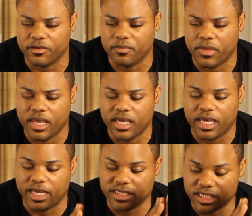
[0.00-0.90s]

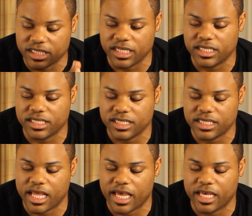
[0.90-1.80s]
In Jesus'
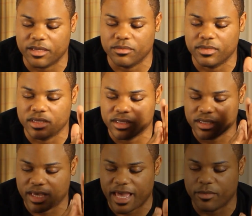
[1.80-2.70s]
name,
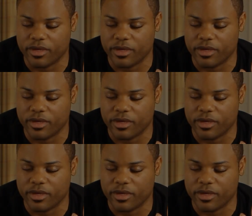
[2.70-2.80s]
amen.